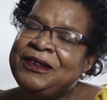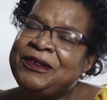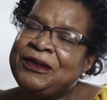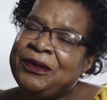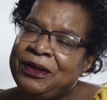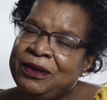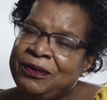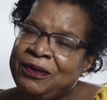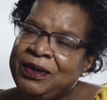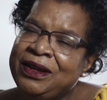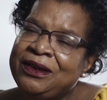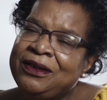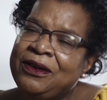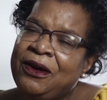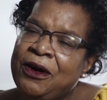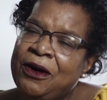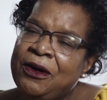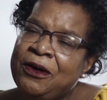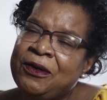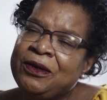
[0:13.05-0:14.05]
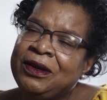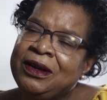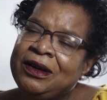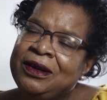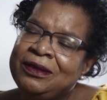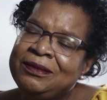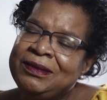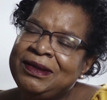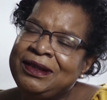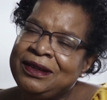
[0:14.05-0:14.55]
so that we could all
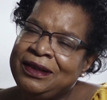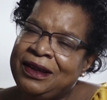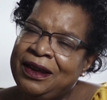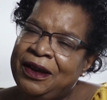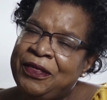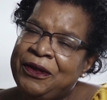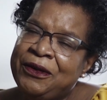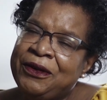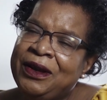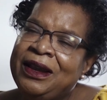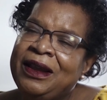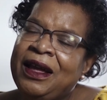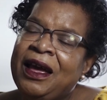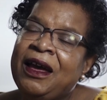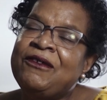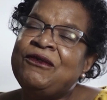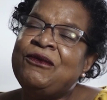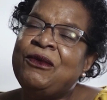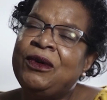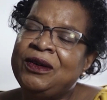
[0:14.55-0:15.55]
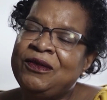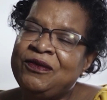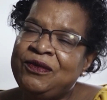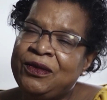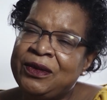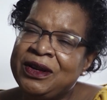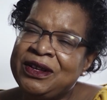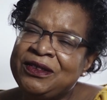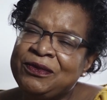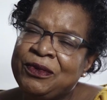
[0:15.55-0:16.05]
come together and have one
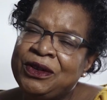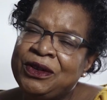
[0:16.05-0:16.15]
voice,